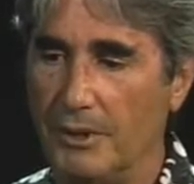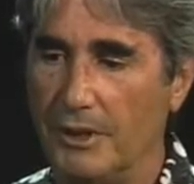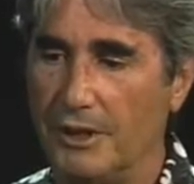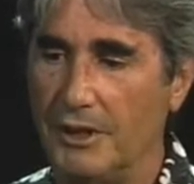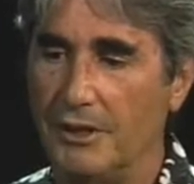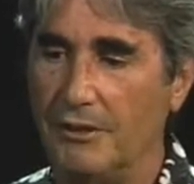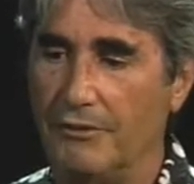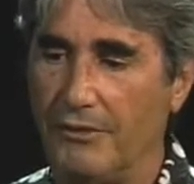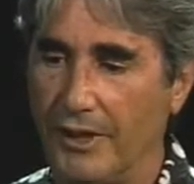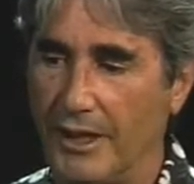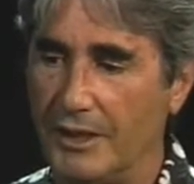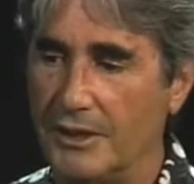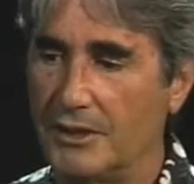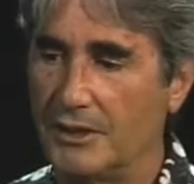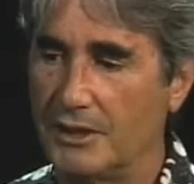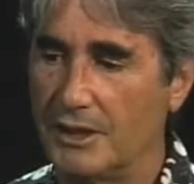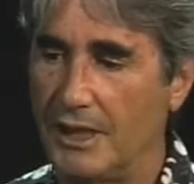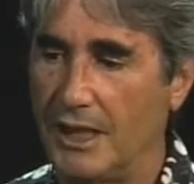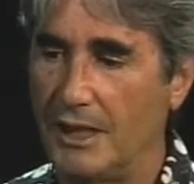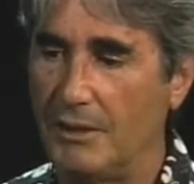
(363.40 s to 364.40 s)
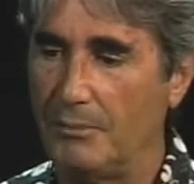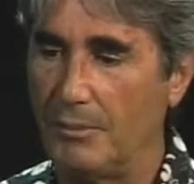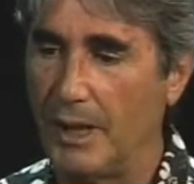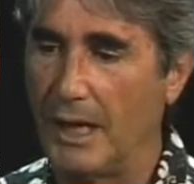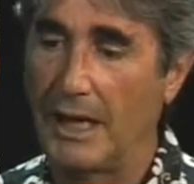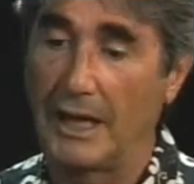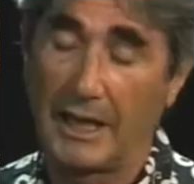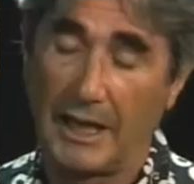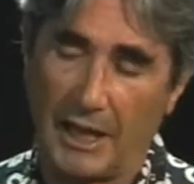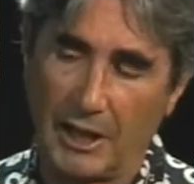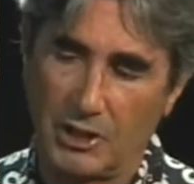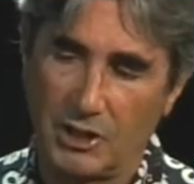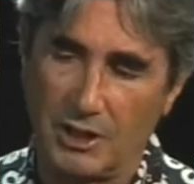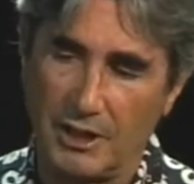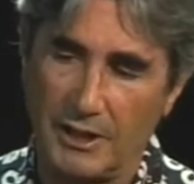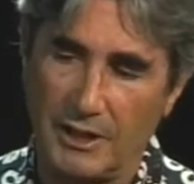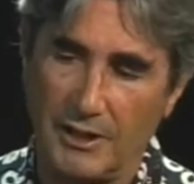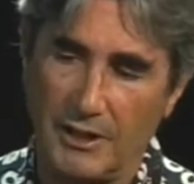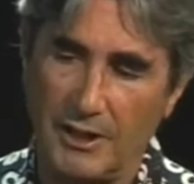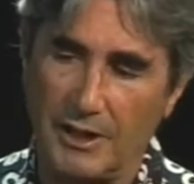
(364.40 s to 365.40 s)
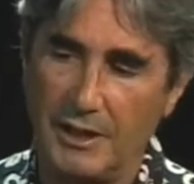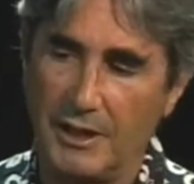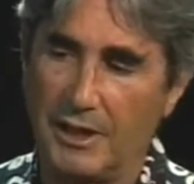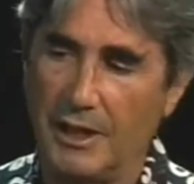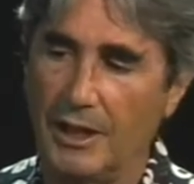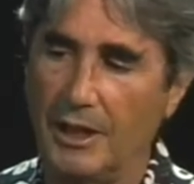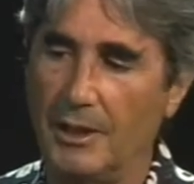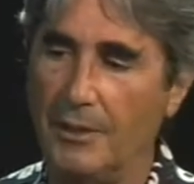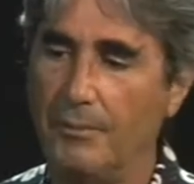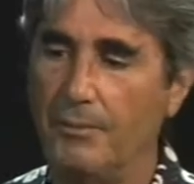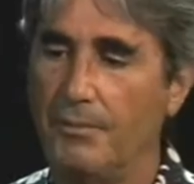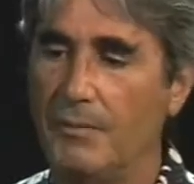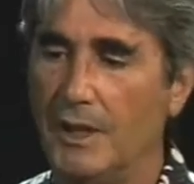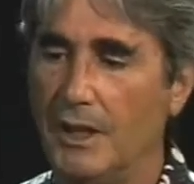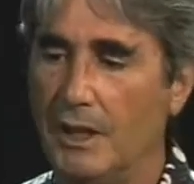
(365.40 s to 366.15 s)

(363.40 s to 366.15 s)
of Defense came back, actually the